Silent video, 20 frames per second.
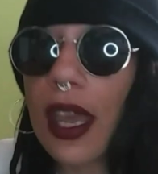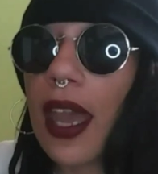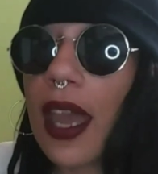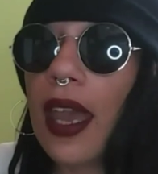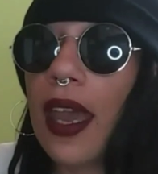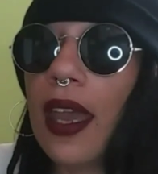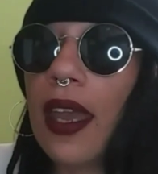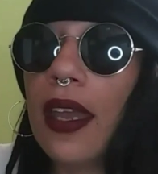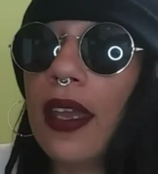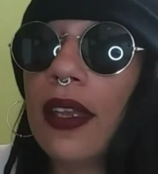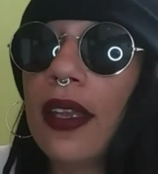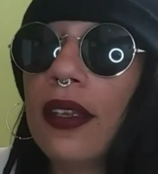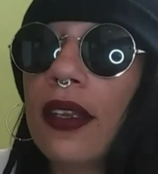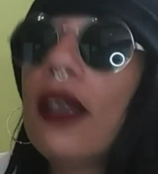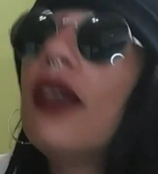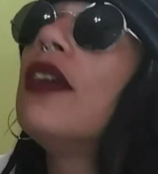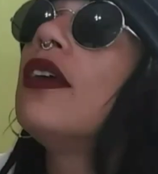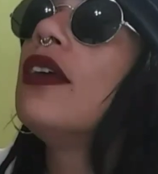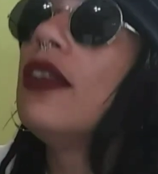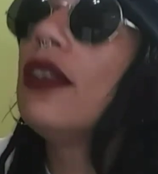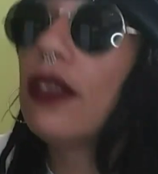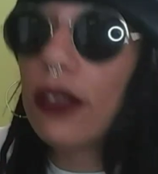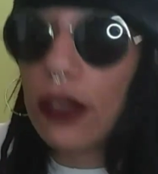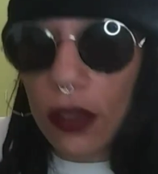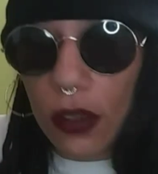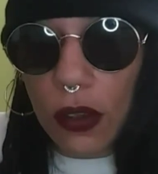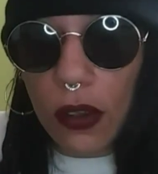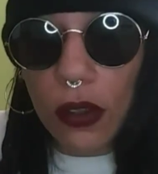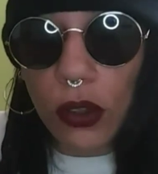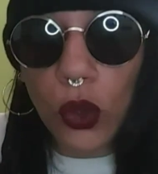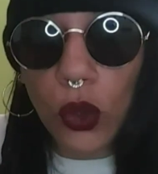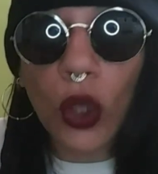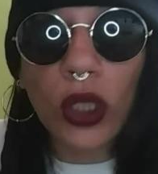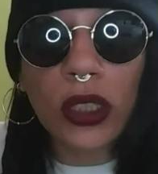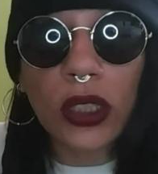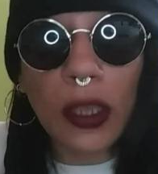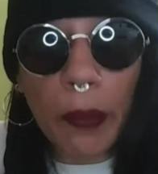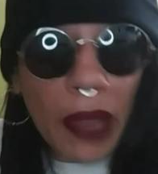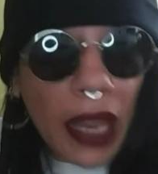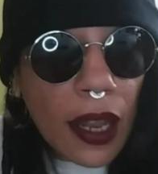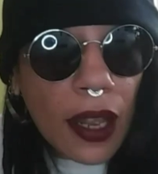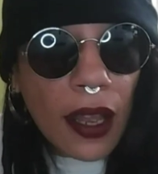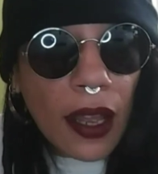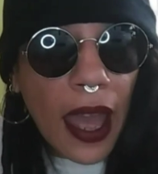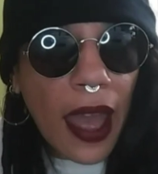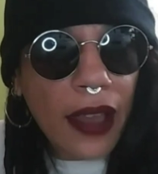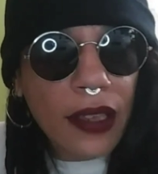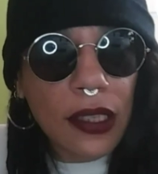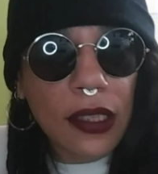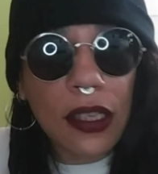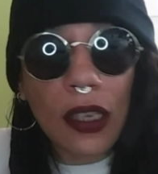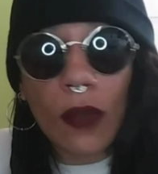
And Dr. Miller asks